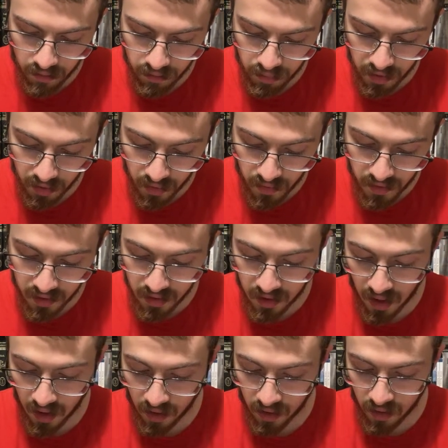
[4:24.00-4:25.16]
Balloons,
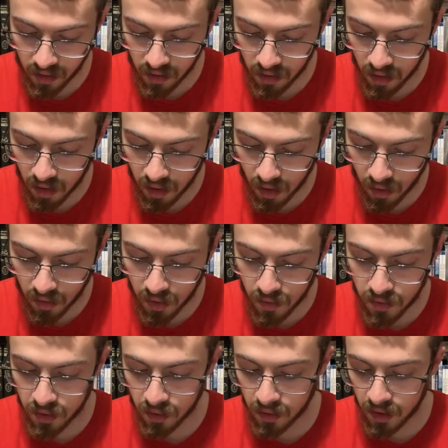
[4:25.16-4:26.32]
then, are
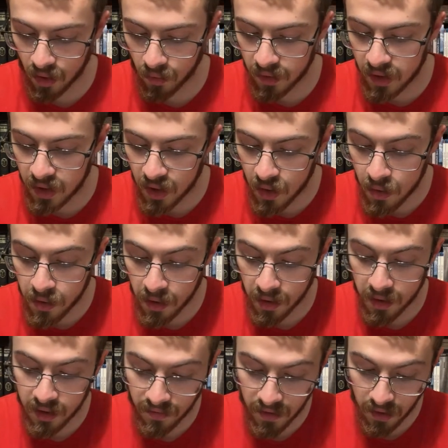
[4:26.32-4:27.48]
usually only
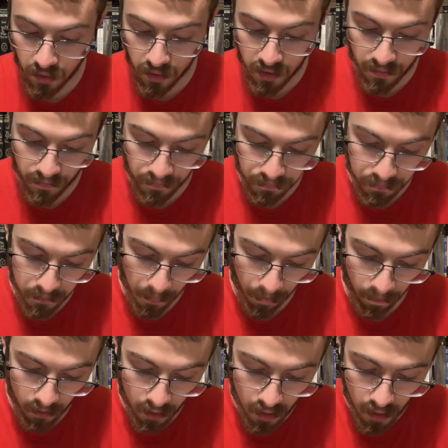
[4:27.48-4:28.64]
2/3 filled.
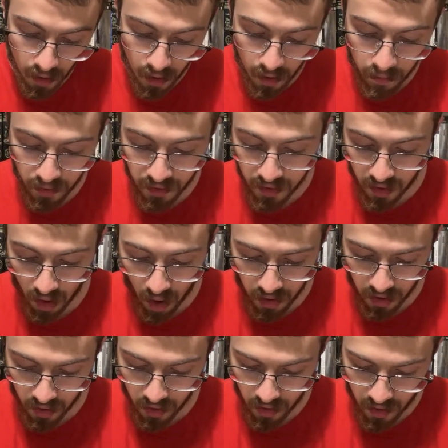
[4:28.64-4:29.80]
But the
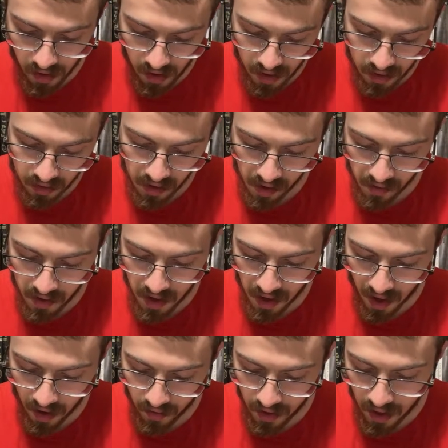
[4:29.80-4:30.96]
doctor, in carrying
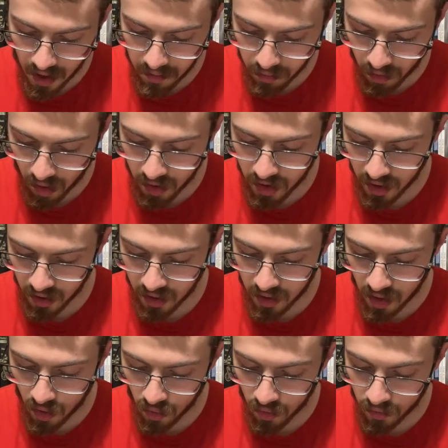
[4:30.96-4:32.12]
out a project
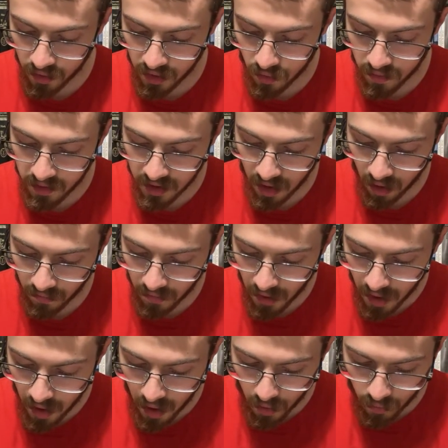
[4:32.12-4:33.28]
known only to himself,
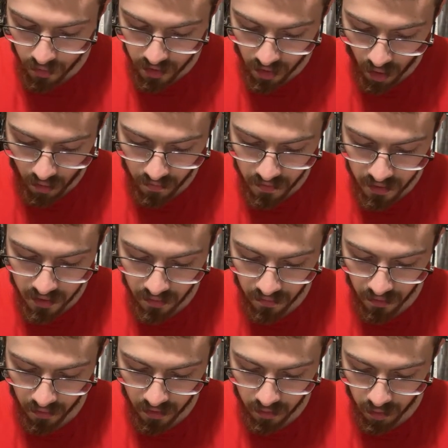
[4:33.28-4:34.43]
resolved to
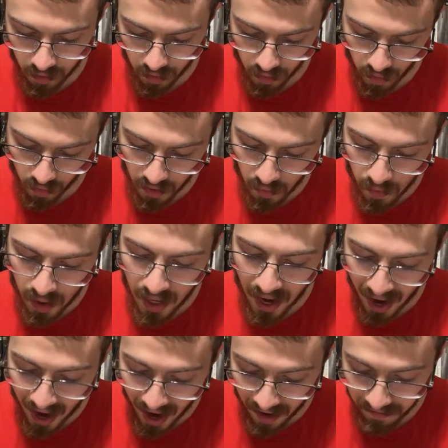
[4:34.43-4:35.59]
fill his balloon only
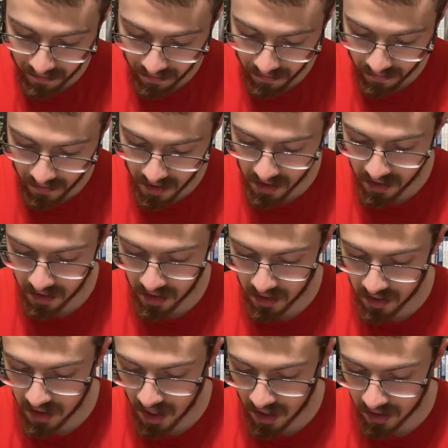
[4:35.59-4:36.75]
1/2, and since
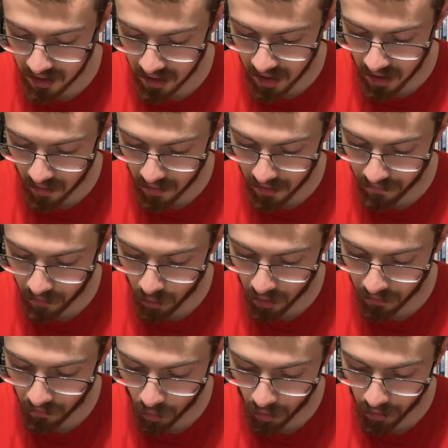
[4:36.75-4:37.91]
he had to carry
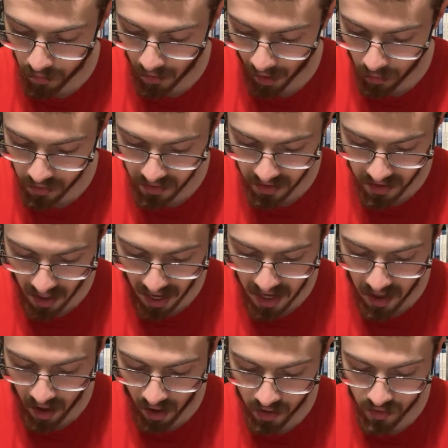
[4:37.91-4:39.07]

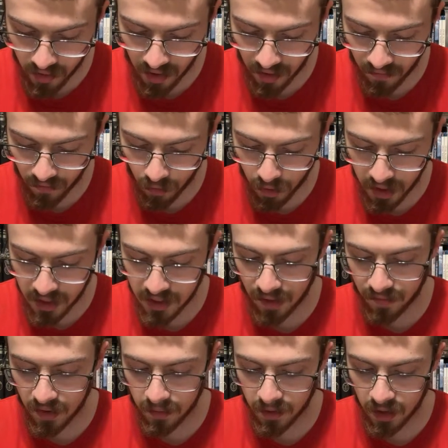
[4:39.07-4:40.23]

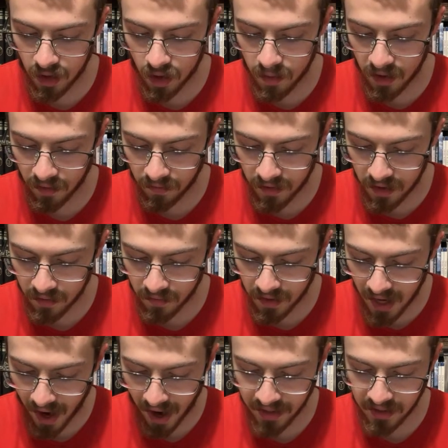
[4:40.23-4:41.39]
44,847 cubic feet of
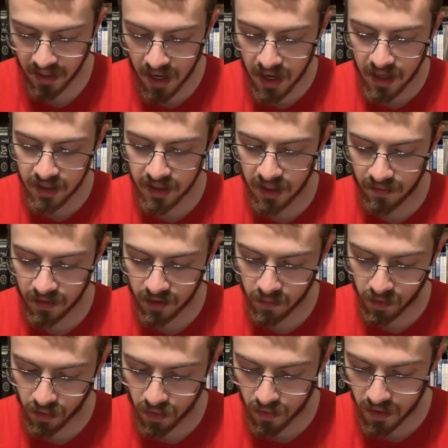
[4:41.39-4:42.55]
gas to give his
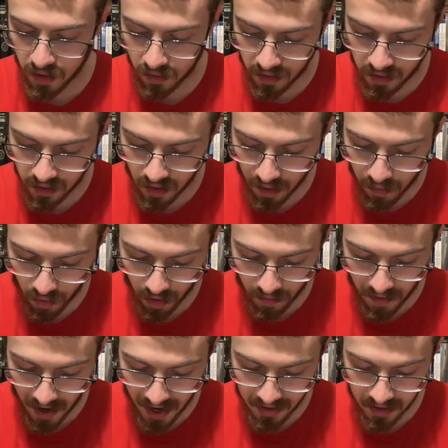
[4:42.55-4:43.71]
balloon nearly double
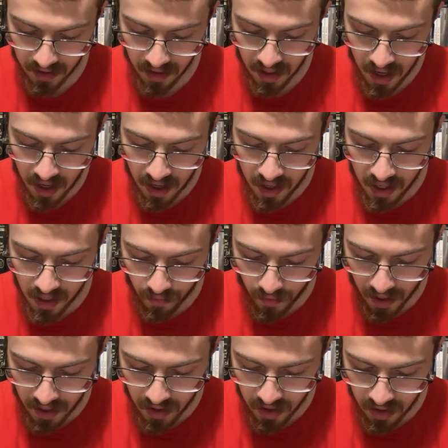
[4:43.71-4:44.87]
capacity, he
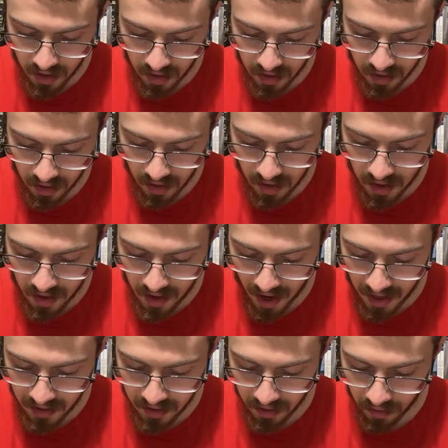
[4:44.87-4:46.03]
arranged it in
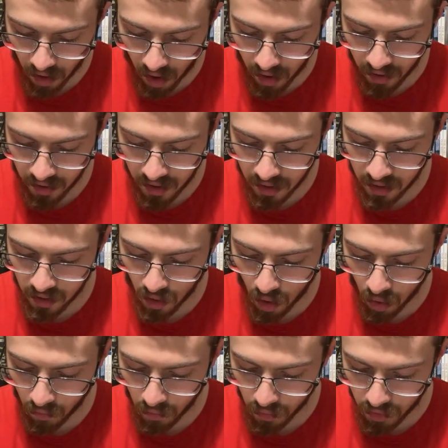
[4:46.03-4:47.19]
that elongated
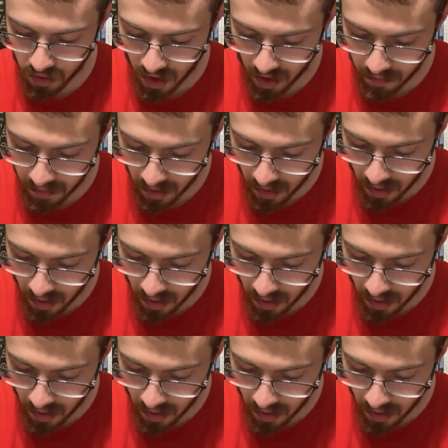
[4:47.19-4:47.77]
oval shape